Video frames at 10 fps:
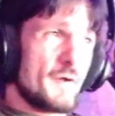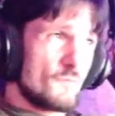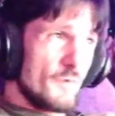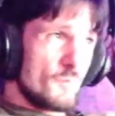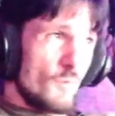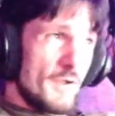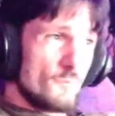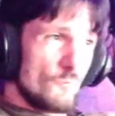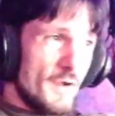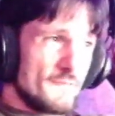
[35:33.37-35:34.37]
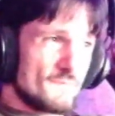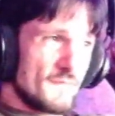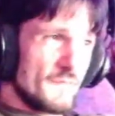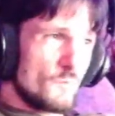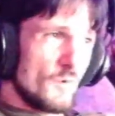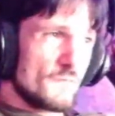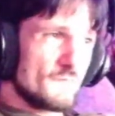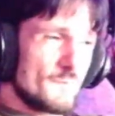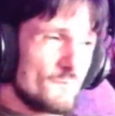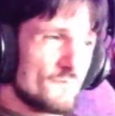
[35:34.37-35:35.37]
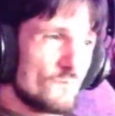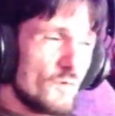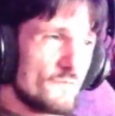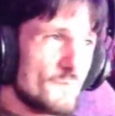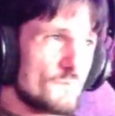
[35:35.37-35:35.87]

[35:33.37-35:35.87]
agree, right? Silly, where's them